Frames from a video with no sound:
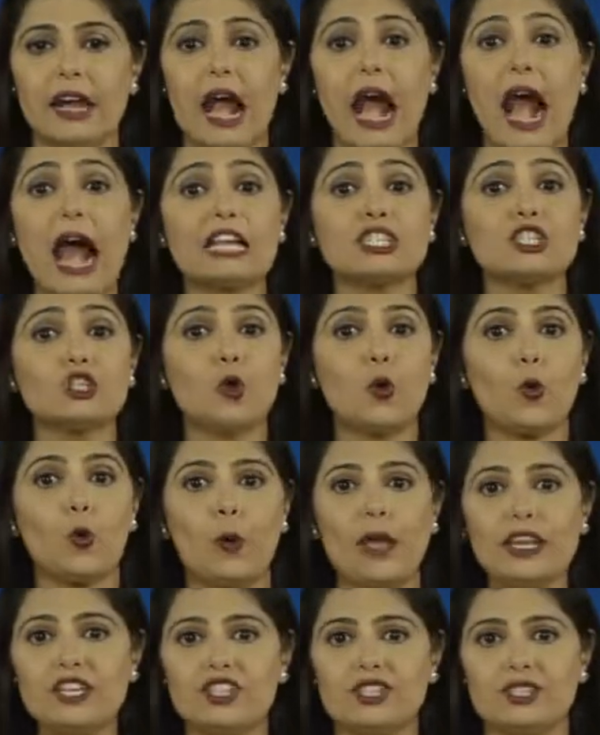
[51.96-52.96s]
Ask
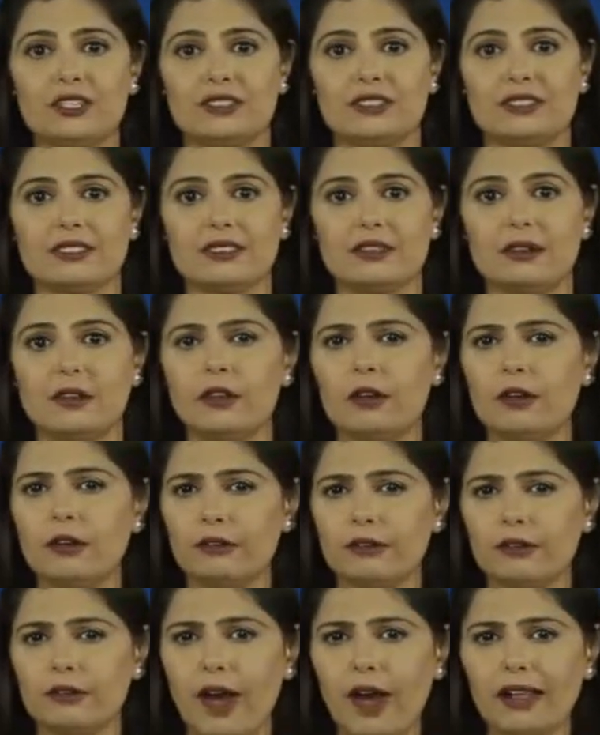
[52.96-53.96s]
questions
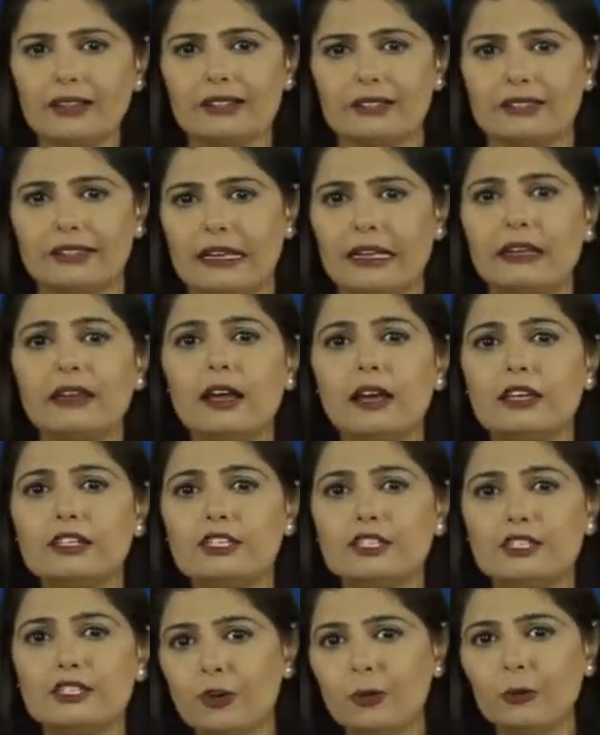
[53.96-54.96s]
rather than
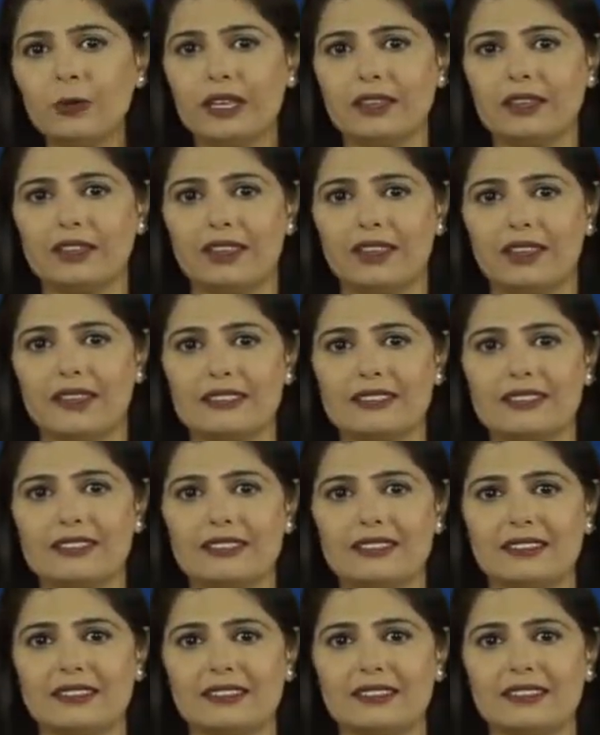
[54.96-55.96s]
assuming things.